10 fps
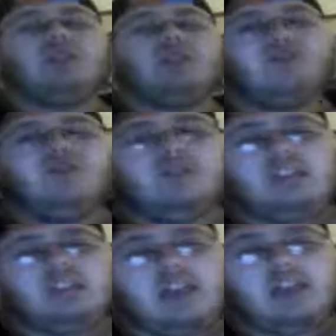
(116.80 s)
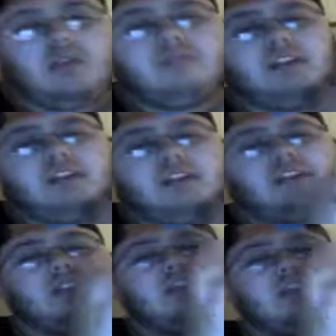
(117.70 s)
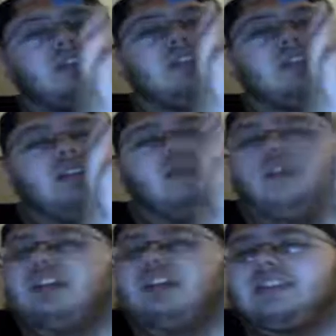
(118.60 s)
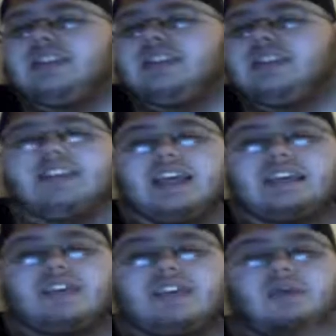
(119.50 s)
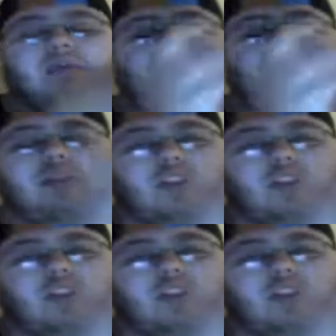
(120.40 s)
carry, because we're running the same set as last time, I believe, with the trick.